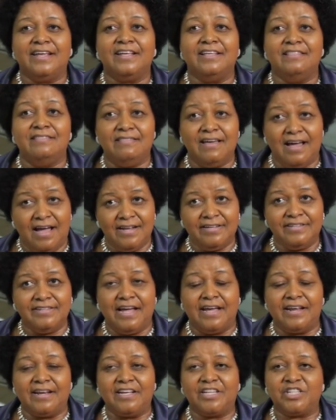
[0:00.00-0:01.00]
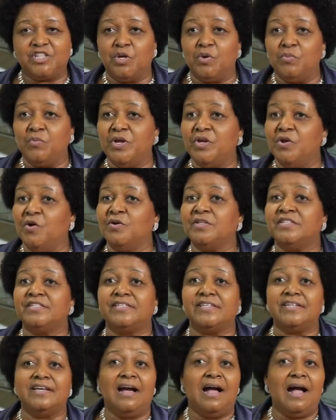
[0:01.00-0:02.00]
In that direction, we don't
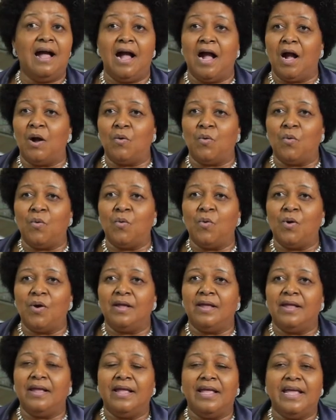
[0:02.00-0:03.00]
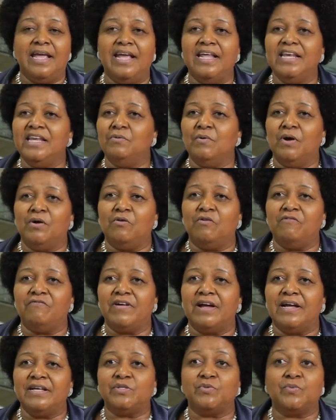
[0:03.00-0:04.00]
see how any one of
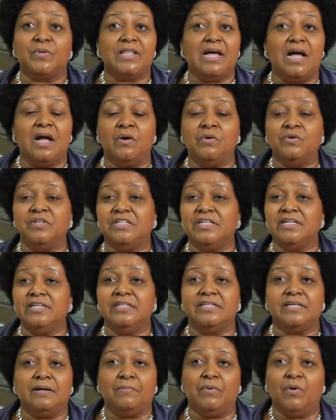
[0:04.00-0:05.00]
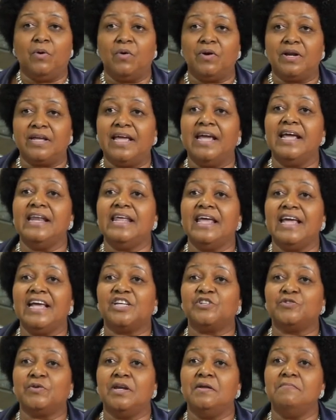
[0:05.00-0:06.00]
us without Interpol can
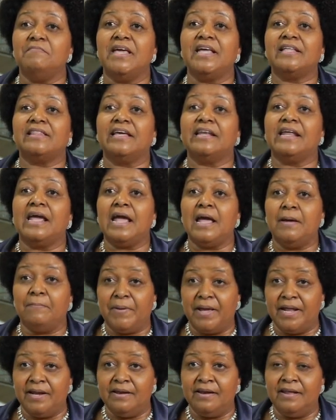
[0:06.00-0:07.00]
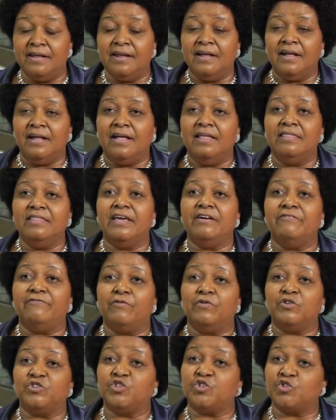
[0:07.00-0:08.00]
actually make that happen, and
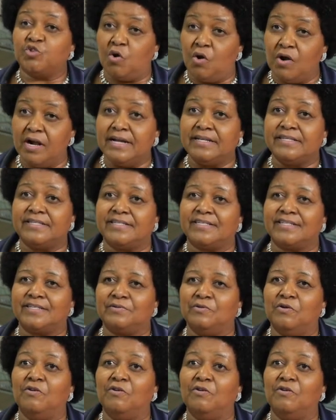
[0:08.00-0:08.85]
therefore strongest